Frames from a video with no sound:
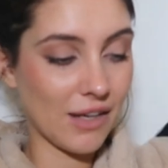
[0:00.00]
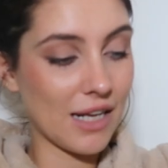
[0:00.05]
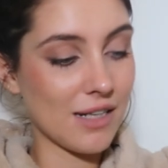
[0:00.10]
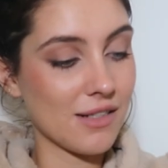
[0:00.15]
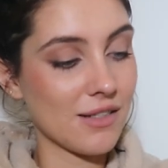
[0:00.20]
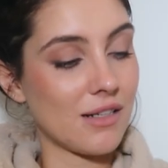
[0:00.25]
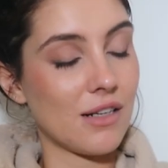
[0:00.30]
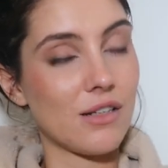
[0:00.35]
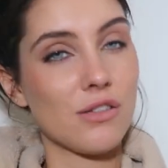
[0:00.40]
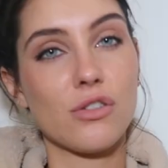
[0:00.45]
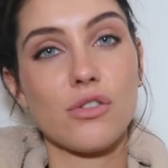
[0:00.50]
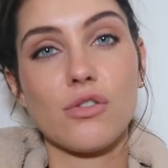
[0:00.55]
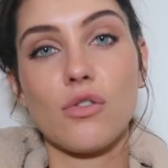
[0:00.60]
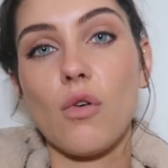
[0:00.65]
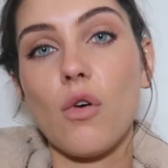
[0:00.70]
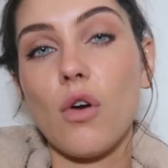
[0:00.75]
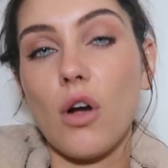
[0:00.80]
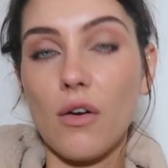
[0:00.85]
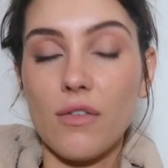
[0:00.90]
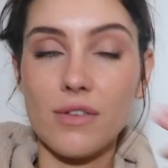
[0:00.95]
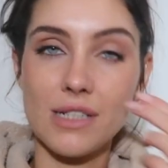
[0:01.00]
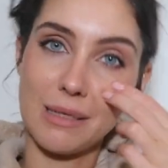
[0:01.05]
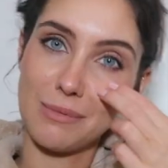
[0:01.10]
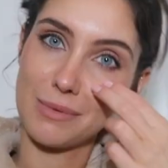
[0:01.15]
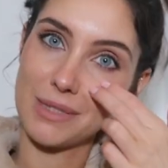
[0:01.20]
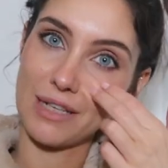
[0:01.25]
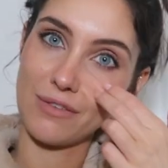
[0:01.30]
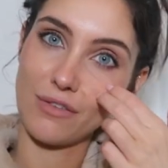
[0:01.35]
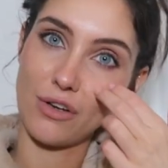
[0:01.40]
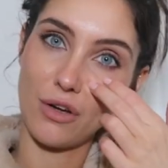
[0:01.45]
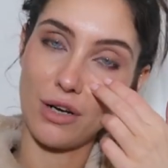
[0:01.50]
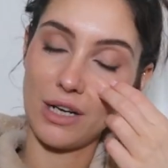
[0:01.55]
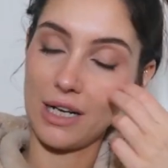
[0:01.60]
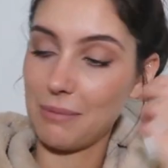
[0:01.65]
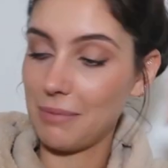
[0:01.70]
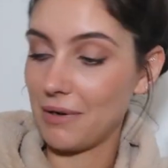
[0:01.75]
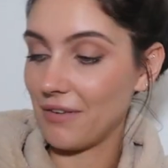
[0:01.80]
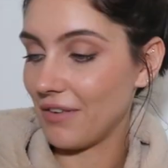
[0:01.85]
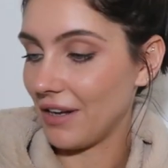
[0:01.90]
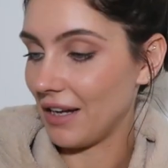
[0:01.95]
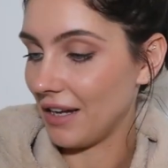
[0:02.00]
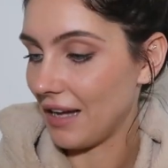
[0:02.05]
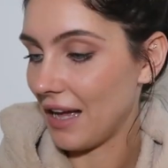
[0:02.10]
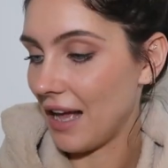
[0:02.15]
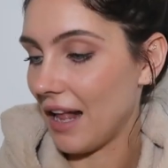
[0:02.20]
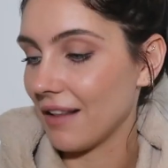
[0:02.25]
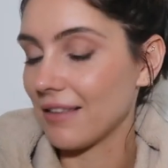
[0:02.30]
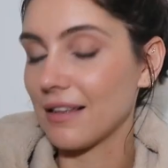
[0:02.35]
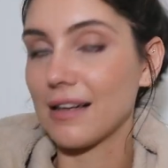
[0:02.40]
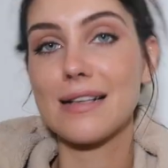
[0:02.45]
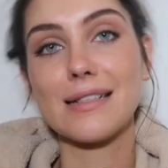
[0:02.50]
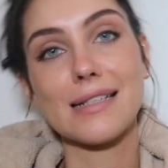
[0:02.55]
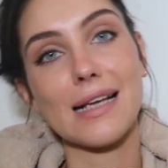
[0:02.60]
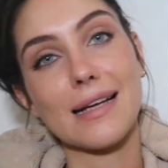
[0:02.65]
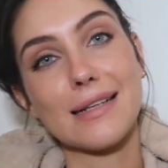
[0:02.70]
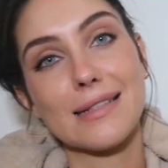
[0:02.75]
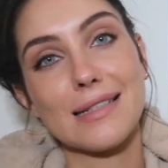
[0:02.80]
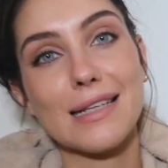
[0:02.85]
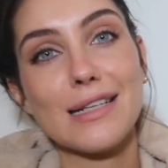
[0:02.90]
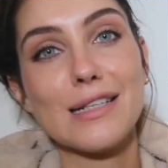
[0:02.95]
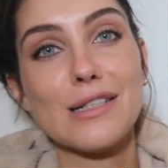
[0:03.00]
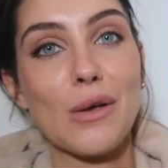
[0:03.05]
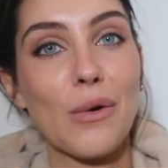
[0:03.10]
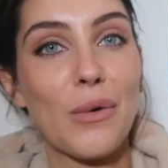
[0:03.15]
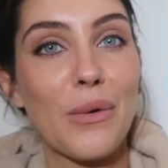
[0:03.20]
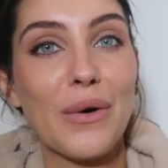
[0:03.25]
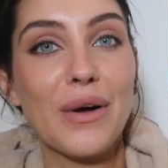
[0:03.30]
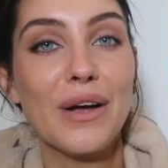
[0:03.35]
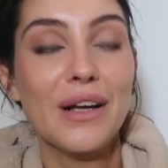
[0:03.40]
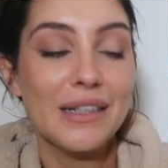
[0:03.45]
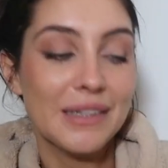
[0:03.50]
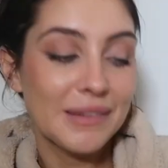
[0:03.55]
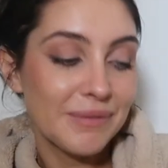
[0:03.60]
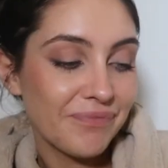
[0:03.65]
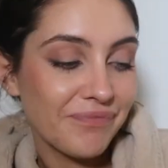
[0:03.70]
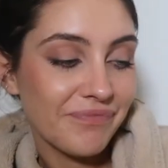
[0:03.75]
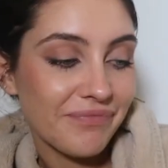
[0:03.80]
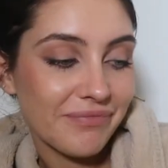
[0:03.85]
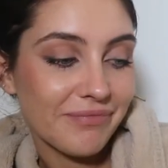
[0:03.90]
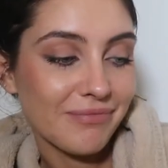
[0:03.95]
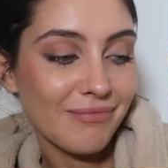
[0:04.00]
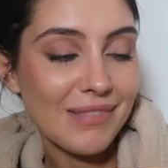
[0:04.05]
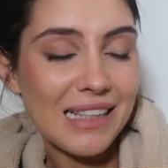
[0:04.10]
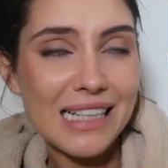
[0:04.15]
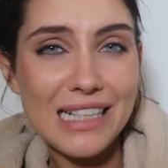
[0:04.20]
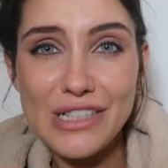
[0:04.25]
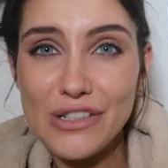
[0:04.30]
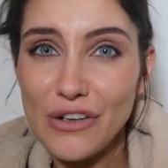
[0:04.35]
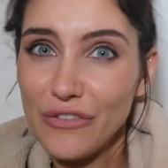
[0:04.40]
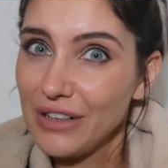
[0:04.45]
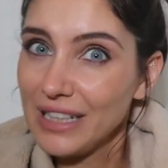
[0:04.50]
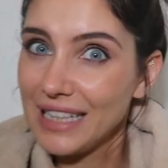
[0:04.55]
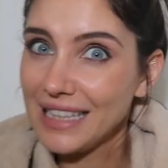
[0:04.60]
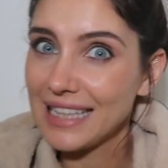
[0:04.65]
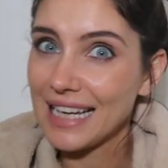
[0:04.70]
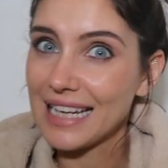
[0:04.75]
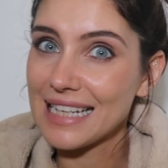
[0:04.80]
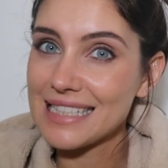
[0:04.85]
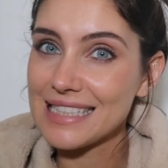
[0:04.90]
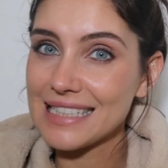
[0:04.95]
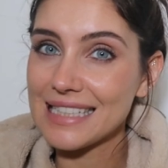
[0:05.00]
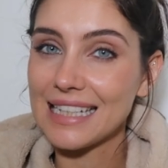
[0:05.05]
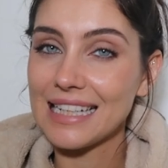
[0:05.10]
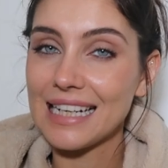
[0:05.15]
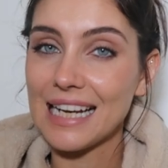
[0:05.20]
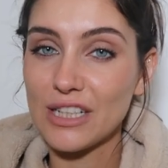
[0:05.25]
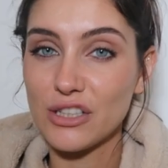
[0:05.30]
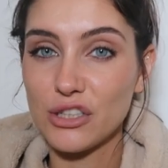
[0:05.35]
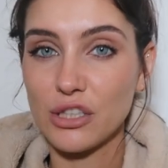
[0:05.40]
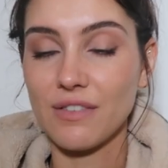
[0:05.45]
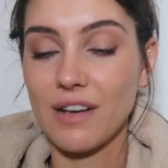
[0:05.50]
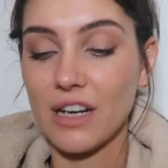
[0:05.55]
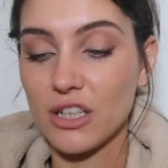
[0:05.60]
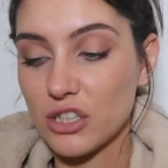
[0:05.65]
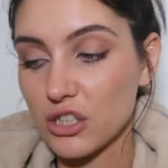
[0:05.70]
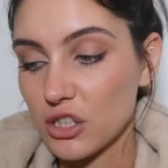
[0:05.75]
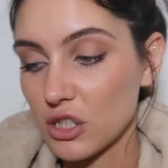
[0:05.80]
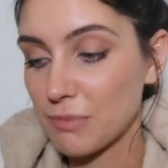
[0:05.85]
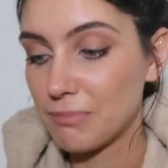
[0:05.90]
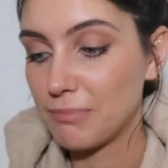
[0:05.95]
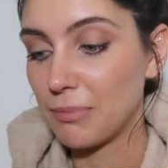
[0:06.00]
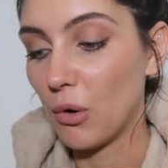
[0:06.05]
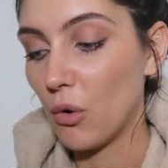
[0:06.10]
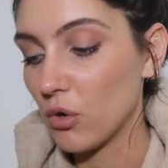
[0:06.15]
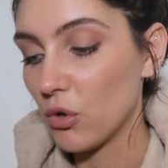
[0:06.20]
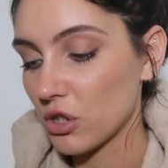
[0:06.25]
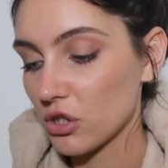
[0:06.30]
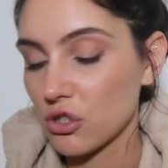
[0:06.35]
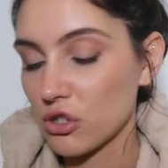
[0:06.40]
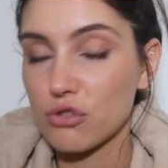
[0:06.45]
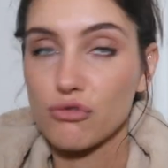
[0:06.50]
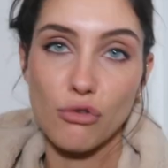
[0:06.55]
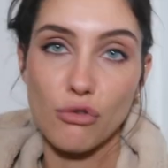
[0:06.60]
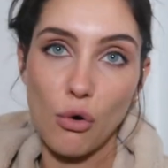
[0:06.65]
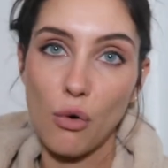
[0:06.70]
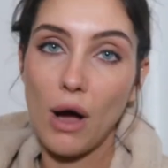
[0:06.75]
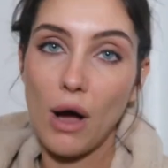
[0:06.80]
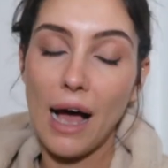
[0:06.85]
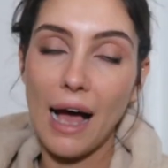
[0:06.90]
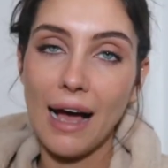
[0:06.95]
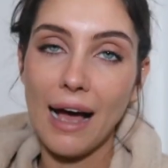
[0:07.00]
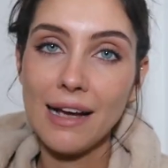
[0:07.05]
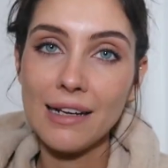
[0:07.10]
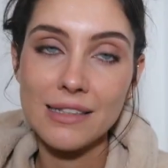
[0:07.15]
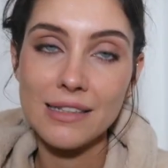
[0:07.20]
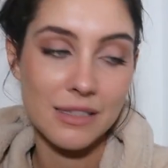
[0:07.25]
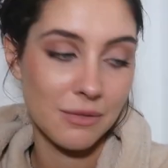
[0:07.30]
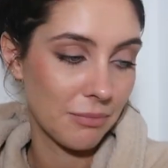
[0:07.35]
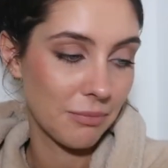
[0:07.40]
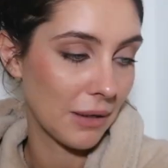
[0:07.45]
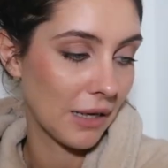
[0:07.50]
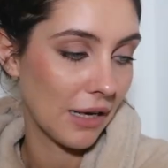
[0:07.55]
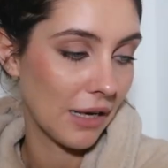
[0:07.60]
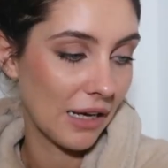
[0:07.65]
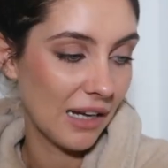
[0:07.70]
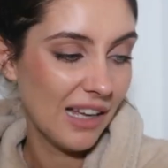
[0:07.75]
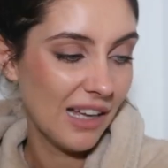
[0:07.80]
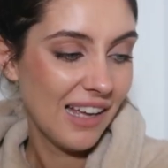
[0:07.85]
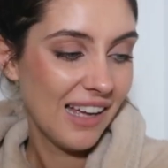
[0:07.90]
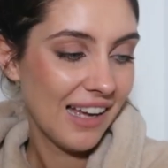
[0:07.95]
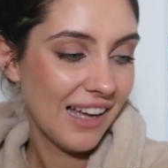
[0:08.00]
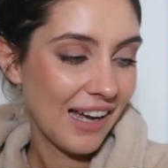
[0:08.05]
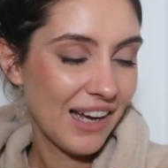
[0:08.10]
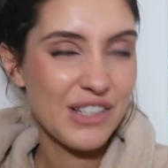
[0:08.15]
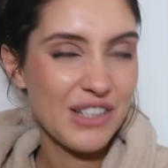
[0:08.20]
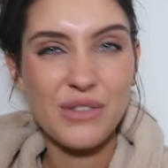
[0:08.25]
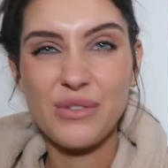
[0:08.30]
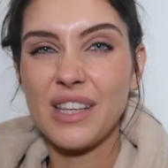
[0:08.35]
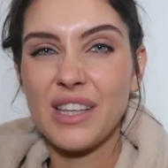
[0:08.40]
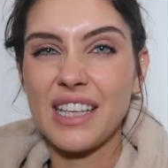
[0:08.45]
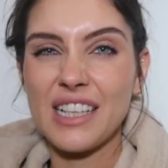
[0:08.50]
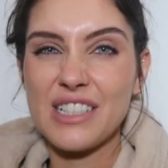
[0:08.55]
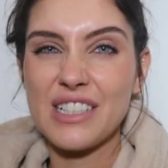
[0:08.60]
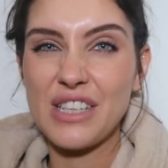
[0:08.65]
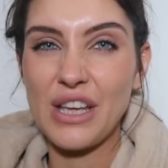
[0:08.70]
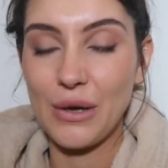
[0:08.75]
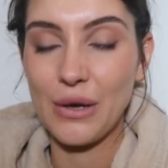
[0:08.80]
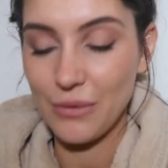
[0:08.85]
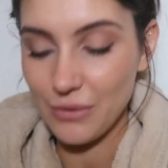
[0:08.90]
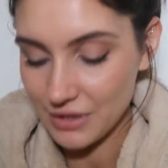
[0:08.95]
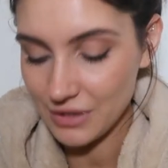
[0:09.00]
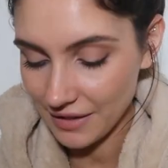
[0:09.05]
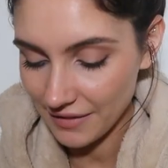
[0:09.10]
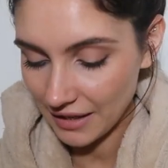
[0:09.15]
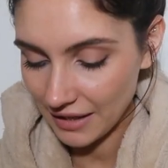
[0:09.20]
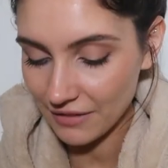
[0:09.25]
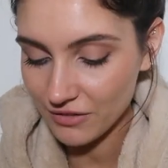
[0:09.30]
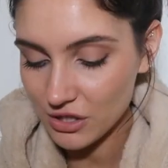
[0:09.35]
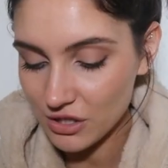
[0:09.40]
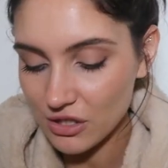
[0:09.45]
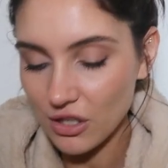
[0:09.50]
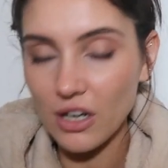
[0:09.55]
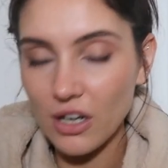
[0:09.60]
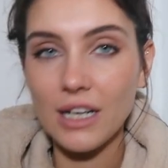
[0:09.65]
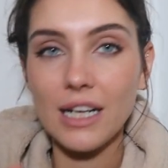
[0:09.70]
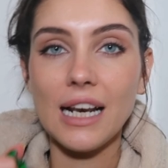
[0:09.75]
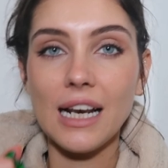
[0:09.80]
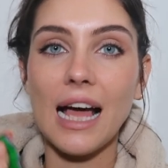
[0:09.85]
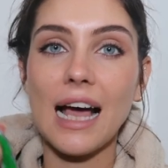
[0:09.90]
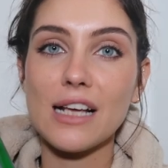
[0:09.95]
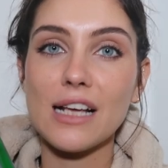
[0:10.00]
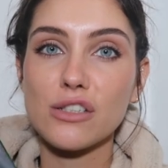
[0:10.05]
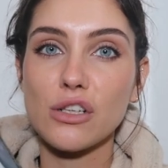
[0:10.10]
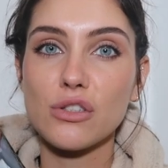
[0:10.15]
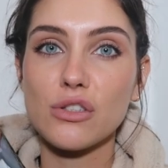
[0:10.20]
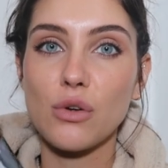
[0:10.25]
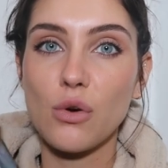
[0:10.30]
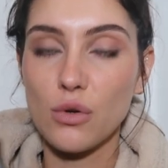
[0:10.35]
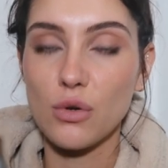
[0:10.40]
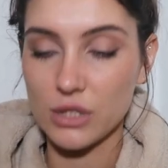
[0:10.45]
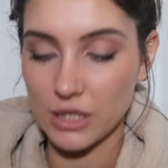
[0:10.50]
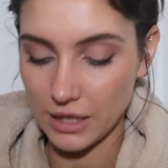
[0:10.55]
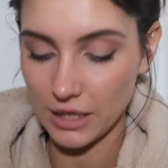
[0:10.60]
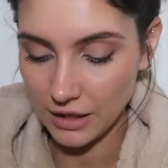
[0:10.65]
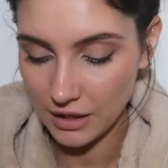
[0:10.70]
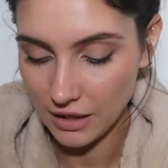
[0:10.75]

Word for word: of getting sunstroke, obviously, because I've got a little bit of a health anxiety. So it's not really the ideal. I should have actually just bought a straw hat but uh, I do think it's cute. And then I just got a last order.